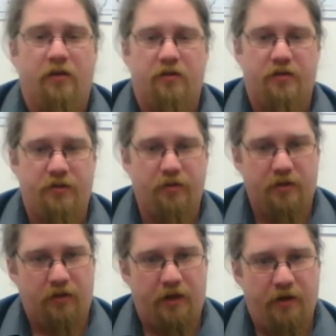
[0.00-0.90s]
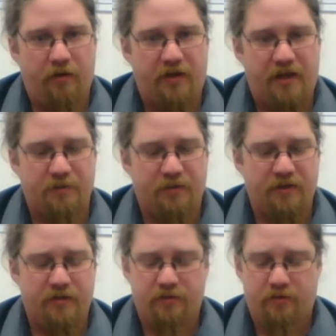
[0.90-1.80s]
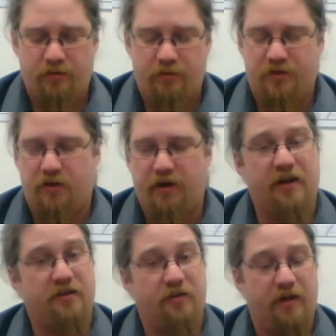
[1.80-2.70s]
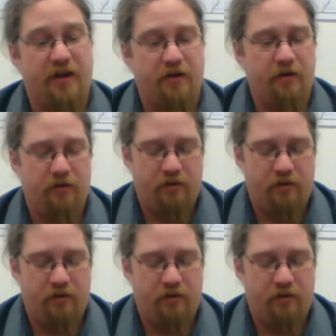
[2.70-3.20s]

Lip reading: two little Lego attachments, which I'll get into later,